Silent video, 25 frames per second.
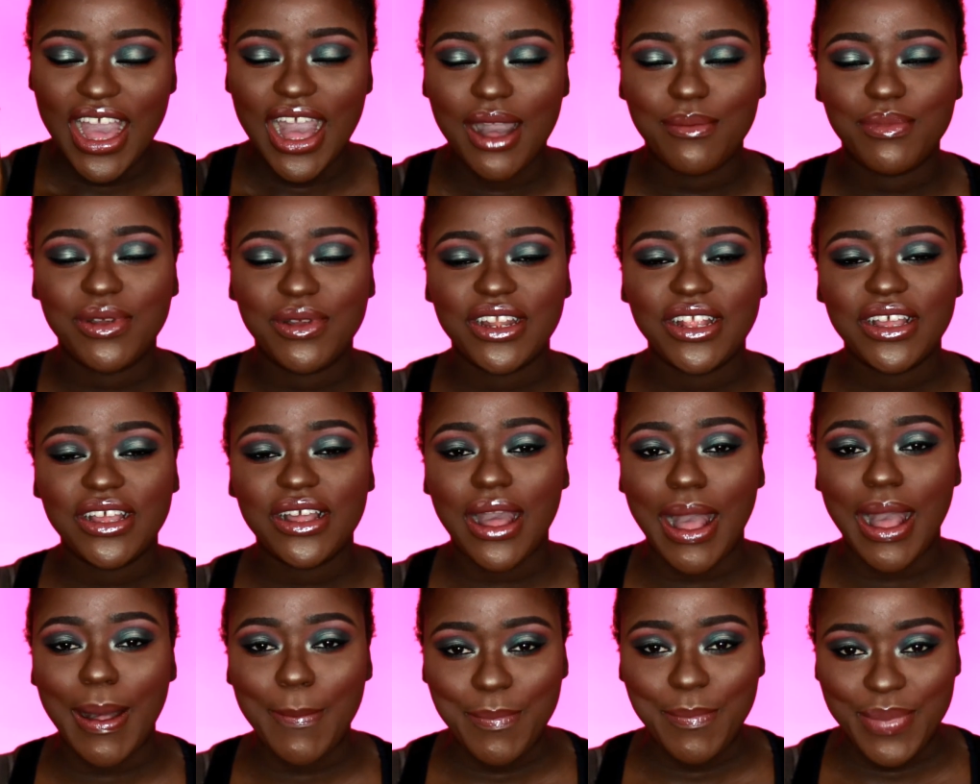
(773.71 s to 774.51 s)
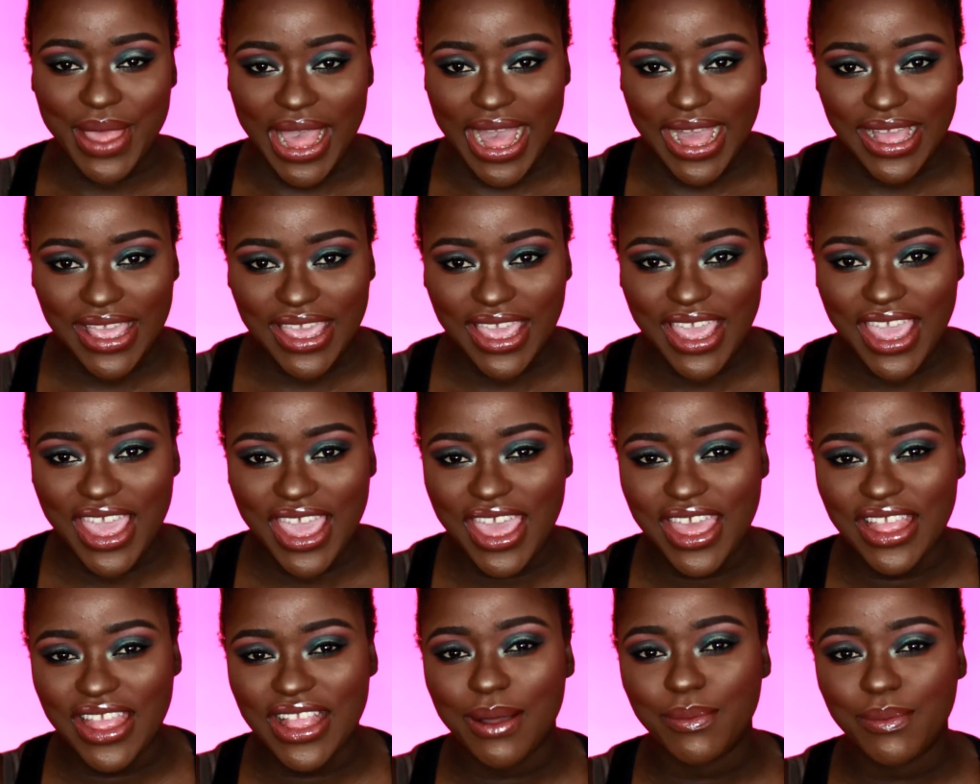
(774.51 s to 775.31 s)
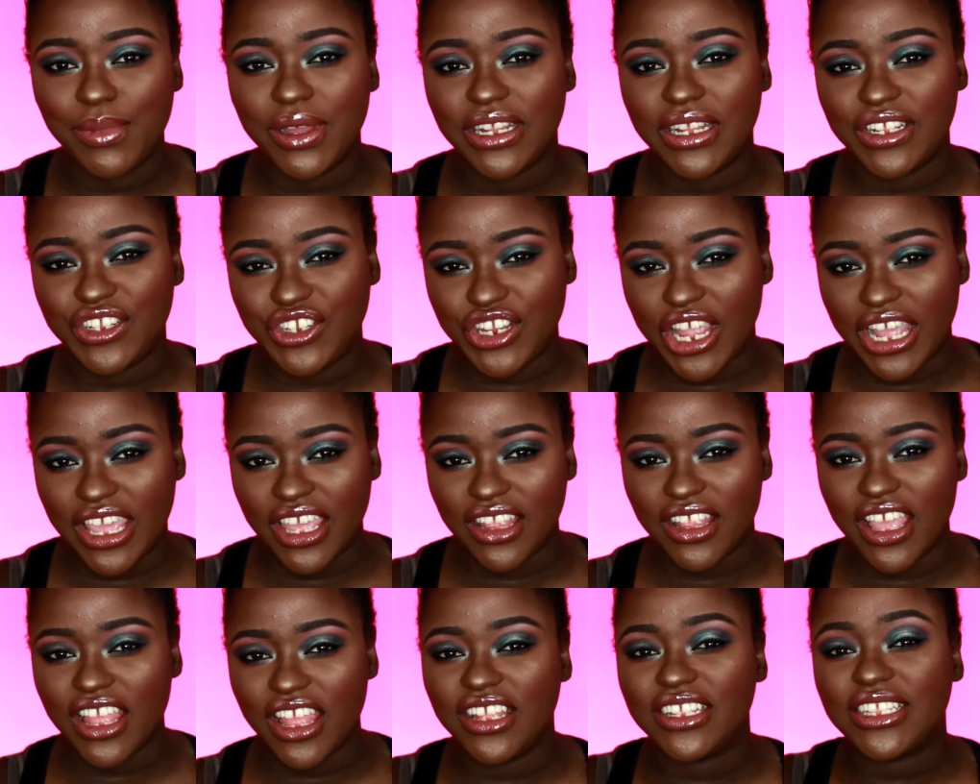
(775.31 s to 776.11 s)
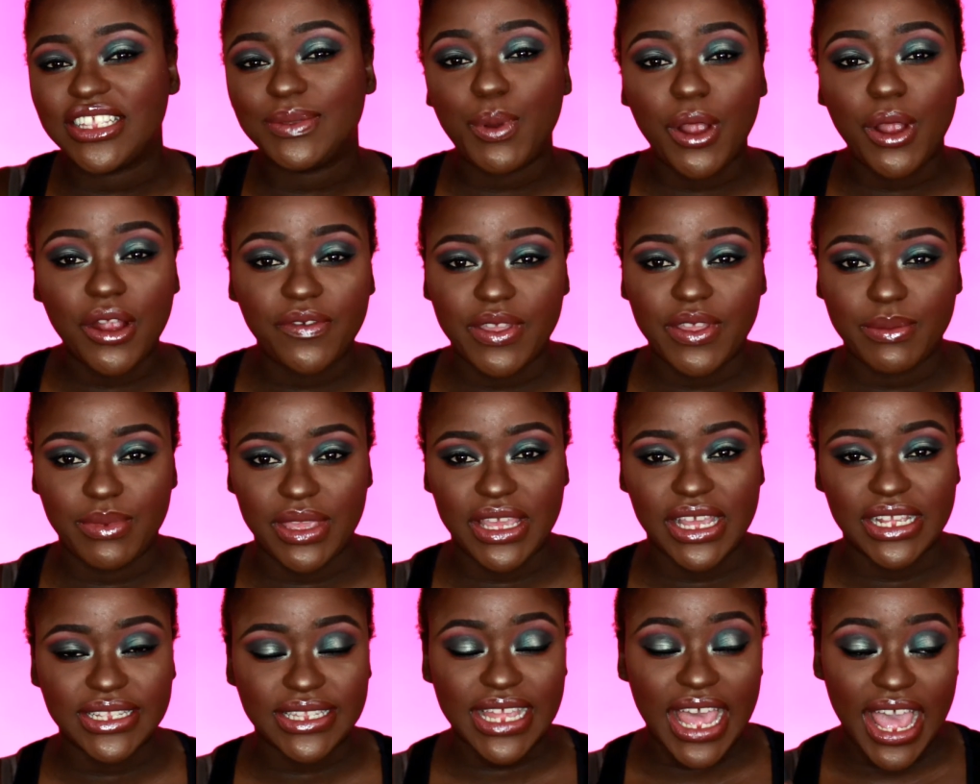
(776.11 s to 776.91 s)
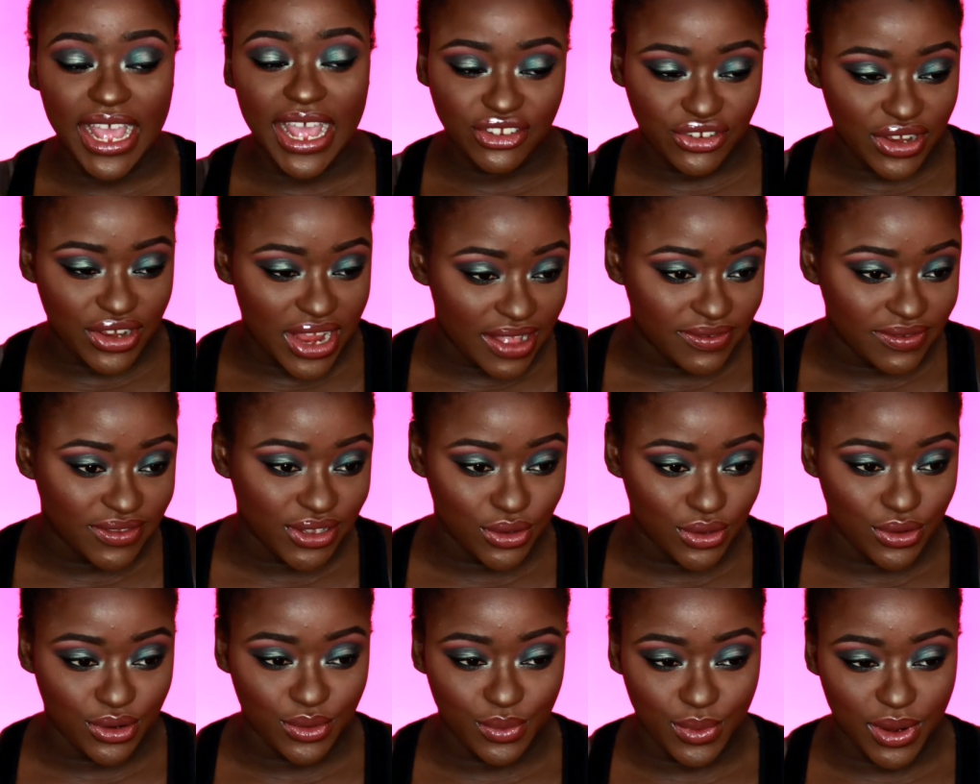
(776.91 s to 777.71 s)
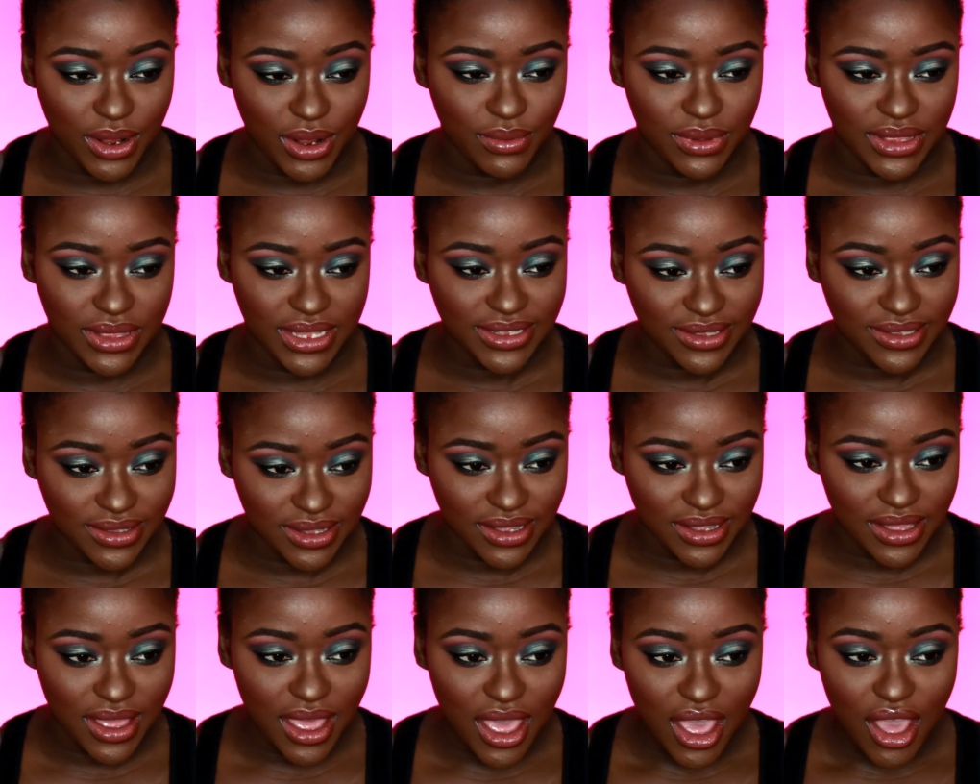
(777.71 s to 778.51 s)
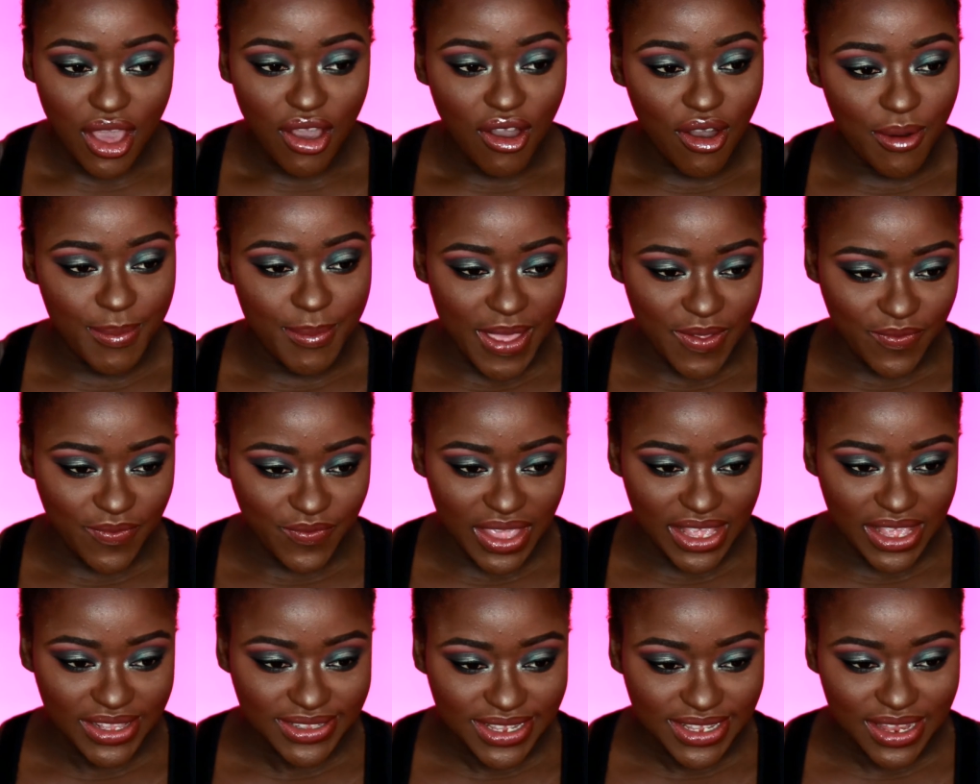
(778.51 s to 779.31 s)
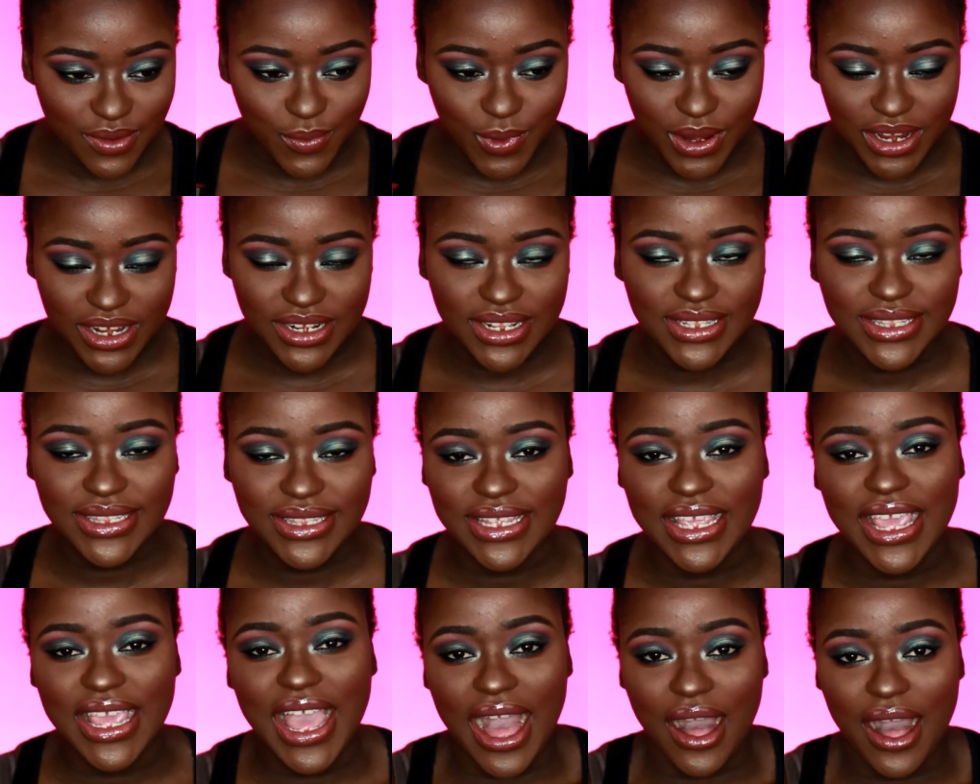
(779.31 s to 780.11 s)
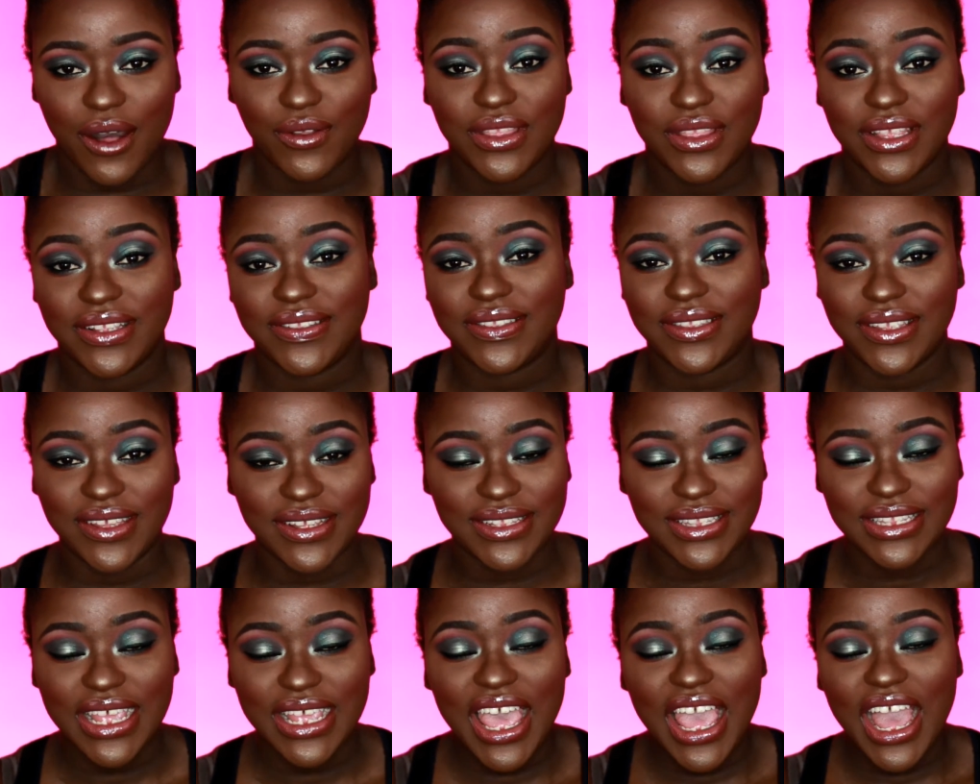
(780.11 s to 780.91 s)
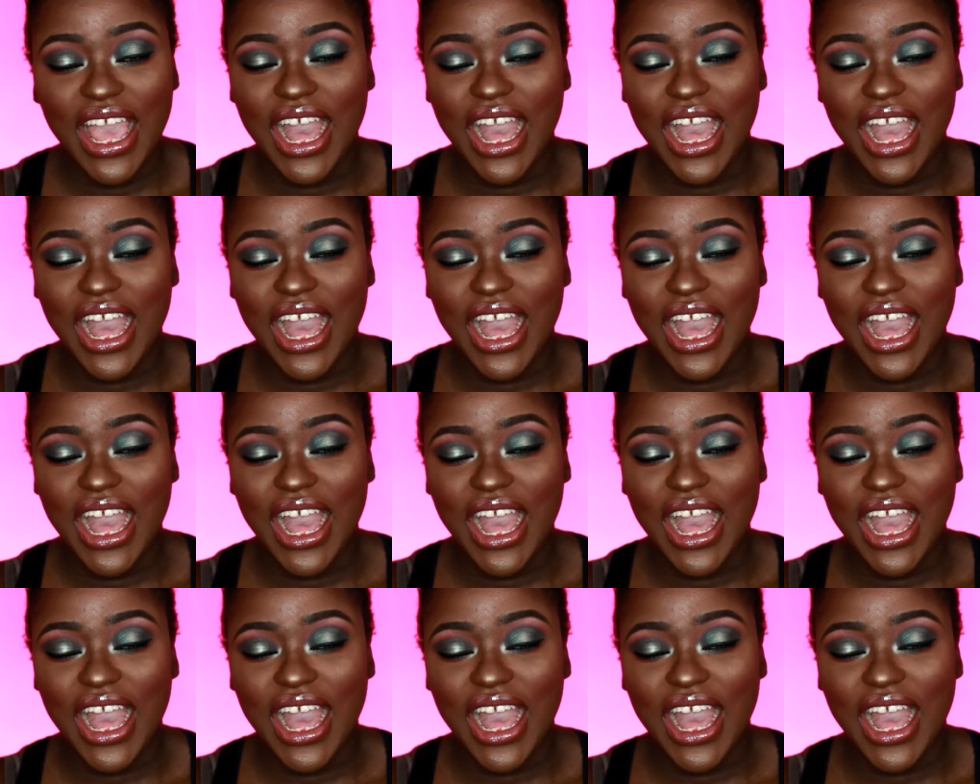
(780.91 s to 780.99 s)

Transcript: I'm gonna come back and I'm gonna check in, and it's perfect because I actually have to go to work with this look on my face, and we're gonna see how this looks.